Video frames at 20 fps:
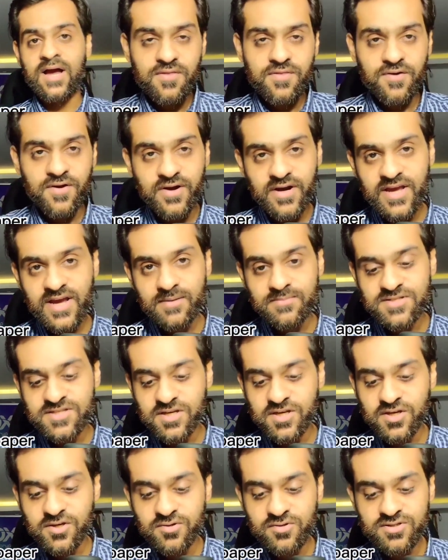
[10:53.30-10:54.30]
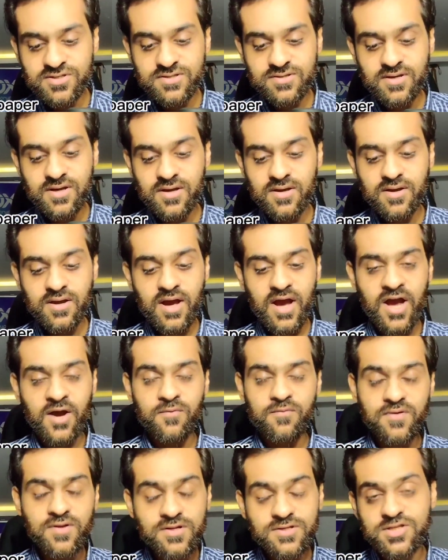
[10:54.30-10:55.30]
30 MCQs, I
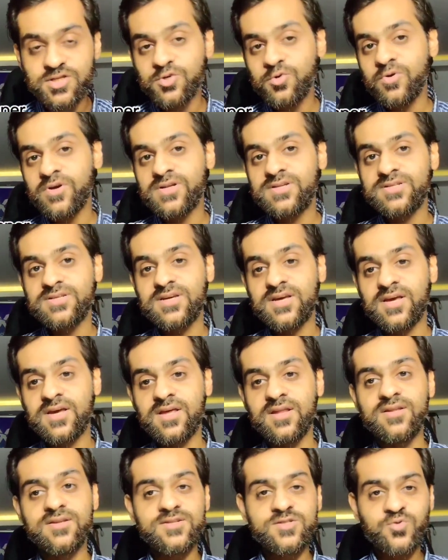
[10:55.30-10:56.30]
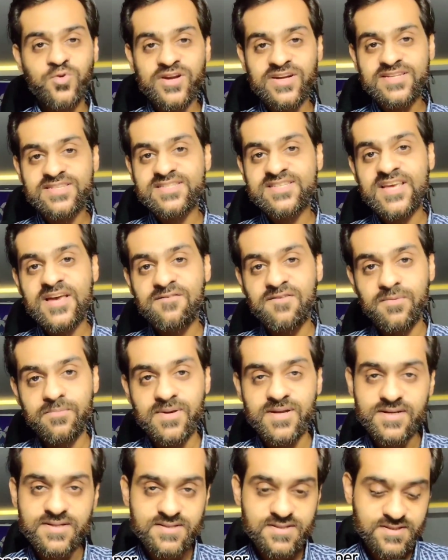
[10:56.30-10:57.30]
will do it in 27
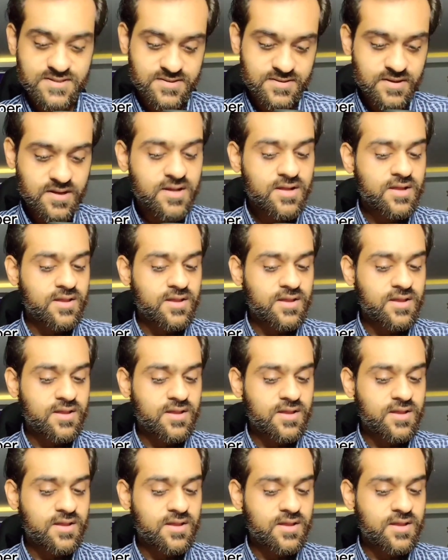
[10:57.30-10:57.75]
minutes.